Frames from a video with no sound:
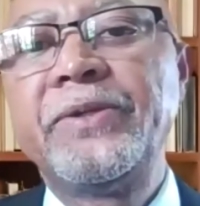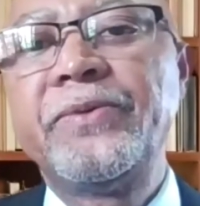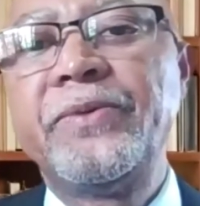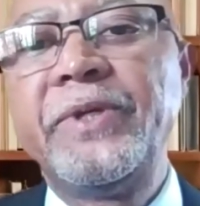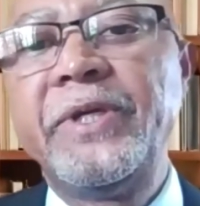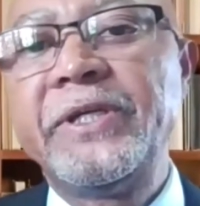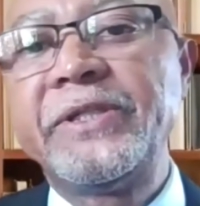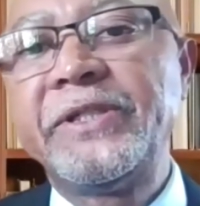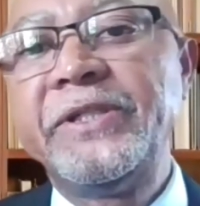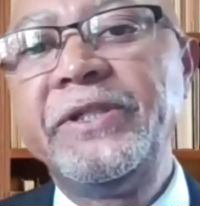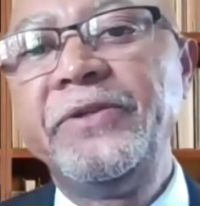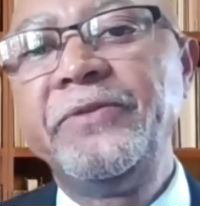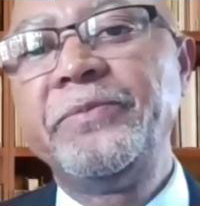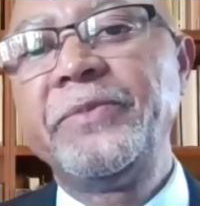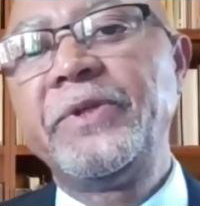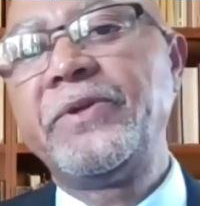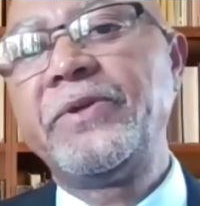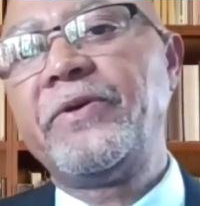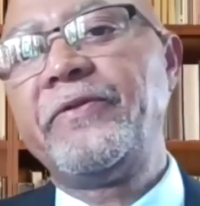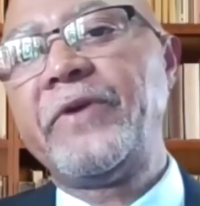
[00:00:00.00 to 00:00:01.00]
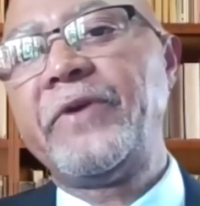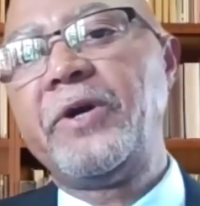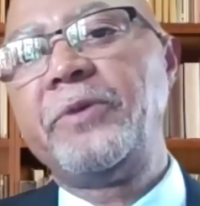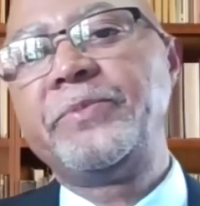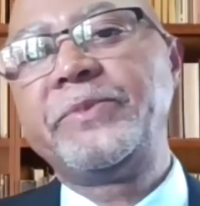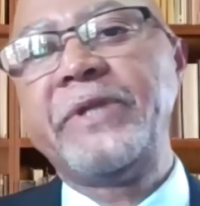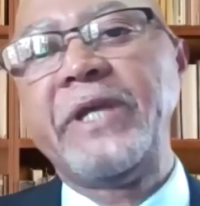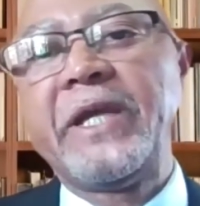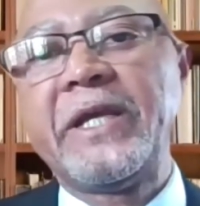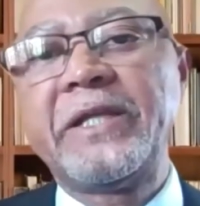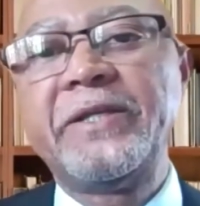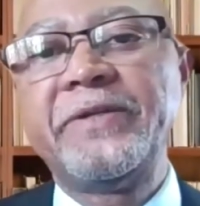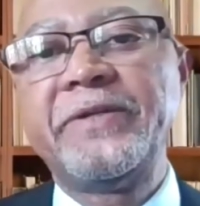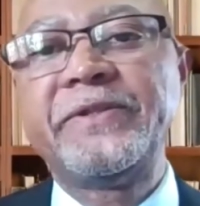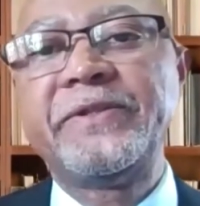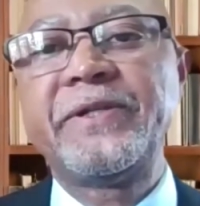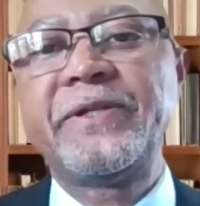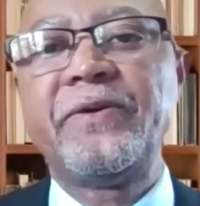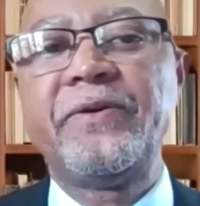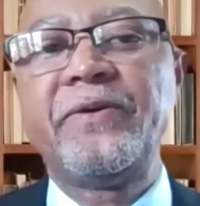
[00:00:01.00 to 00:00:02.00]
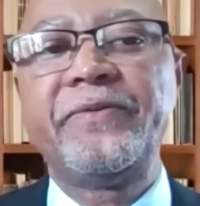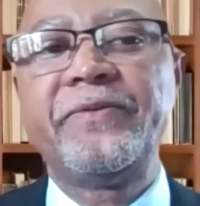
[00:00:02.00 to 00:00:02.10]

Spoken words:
to the achievement of our objectives